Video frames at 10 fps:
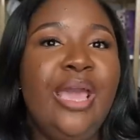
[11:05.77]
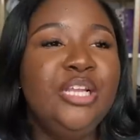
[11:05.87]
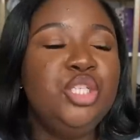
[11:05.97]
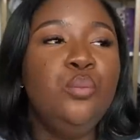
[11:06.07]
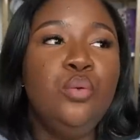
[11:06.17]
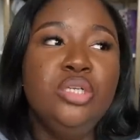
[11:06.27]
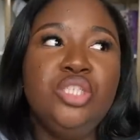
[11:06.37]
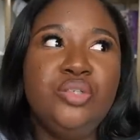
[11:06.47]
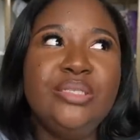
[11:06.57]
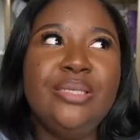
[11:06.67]
I actually wore the
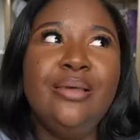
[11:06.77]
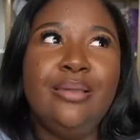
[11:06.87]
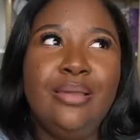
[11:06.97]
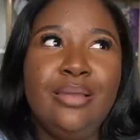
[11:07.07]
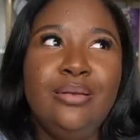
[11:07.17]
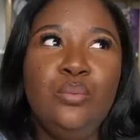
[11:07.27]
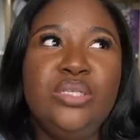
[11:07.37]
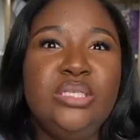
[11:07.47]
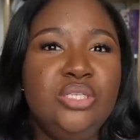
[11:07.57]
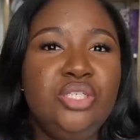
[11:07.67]
dress again
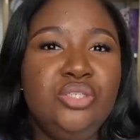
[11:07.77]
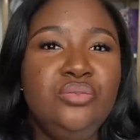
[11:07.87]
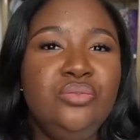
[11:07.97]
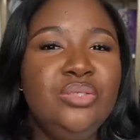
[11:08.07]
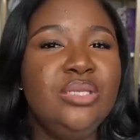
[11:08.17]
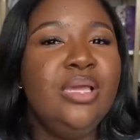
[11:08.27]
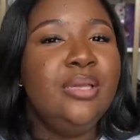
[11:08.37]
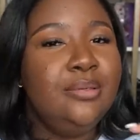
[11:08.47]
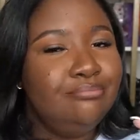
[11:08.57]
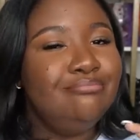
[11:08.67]
with tennis shoes
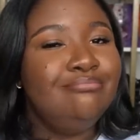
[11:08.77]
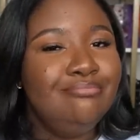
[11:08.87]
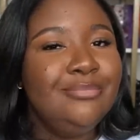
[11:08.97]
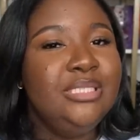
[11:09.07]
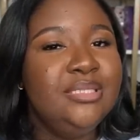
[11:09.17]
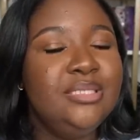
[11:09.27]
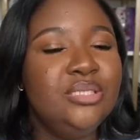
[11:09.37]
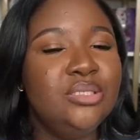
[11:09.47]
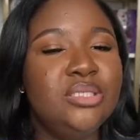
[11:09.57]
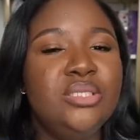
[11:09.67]
and
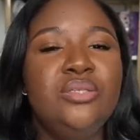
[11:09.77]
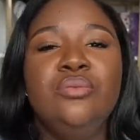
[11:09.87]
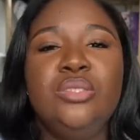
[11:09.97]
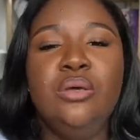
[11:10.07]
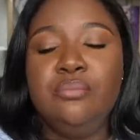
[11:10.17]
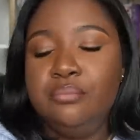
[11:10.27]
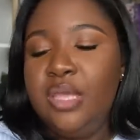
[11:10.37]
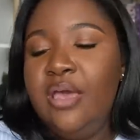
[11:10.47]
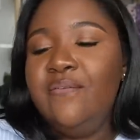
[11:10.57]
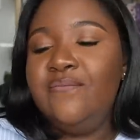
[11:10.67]
still looks cute. So
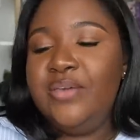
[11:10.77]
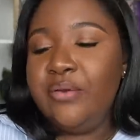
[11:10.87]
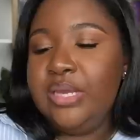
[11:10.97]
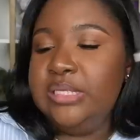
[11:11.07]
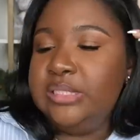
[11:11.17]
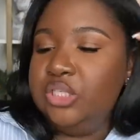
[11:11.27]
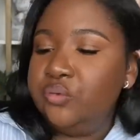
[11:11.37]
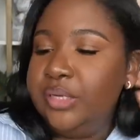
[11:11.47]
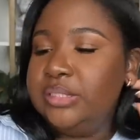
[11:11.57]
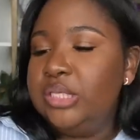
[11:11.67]
very easy
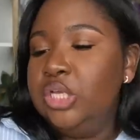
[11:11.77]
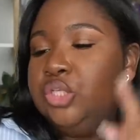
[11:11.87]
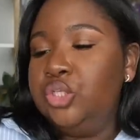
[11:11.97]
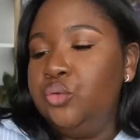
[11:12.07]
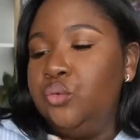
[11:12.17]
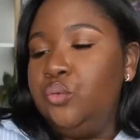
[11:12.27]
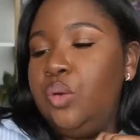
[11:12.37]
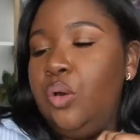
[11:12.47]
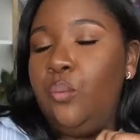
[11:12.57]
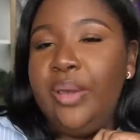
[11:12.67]
dress
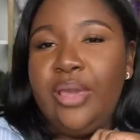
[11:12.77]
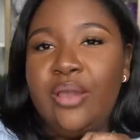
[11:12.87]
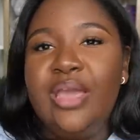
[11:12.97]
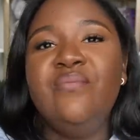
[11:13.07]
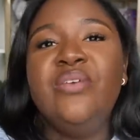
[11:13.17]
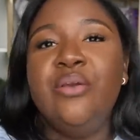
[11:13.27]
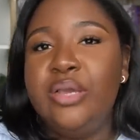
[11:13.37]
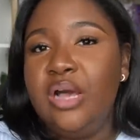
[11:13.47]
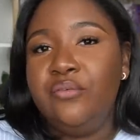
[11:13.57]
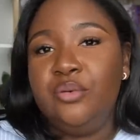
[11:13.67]
to wear and
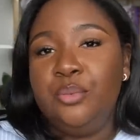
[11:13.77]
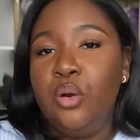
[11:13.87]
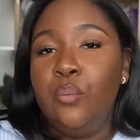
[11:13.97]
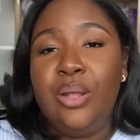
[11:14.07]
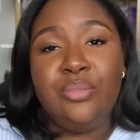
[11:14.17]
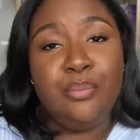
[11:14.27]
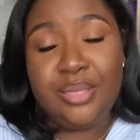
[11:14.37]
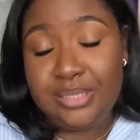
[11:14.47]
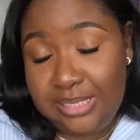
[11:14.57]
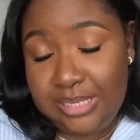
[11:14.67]
very comfortable around the
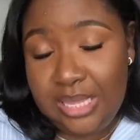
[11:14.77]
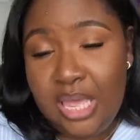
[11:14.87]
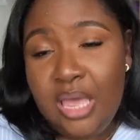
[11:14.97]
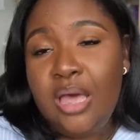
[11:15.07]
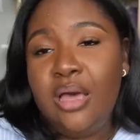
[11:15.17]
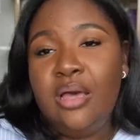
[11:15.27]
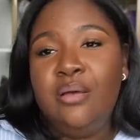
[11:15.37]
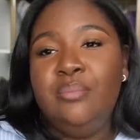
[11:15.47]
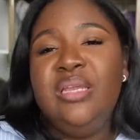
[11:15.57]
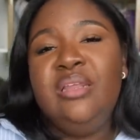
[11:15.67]
belly.
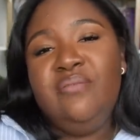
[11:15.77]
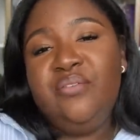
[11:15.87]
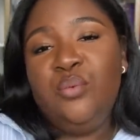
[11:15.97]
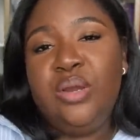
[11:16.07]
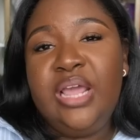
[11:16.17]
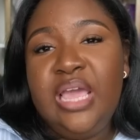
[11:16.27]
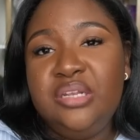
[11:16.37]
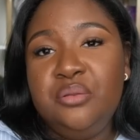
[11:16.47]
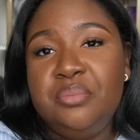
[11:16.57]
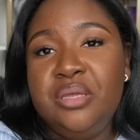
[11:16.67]
And even if you want to add a
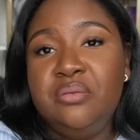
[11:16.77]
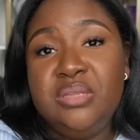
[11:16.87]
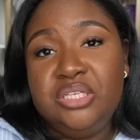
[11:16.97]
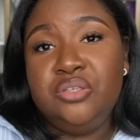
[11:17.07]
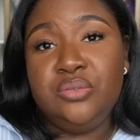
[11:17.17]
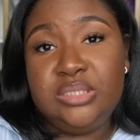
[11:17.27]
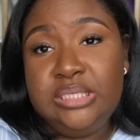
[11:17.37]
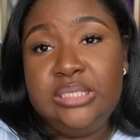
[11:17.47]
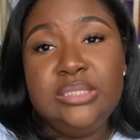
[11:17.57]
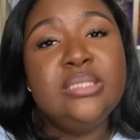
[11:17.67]
little belt that shows
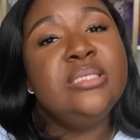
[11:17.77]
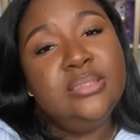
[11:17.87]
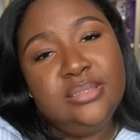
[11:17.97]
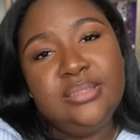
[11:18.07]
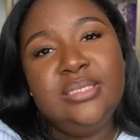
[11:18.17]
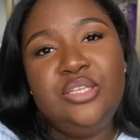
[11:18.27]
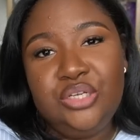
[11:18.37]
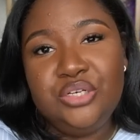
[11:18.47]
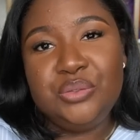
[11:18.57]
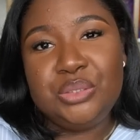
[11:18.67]
steez, then you
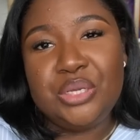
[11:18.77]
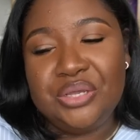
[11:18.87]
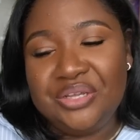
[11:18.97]
can do so.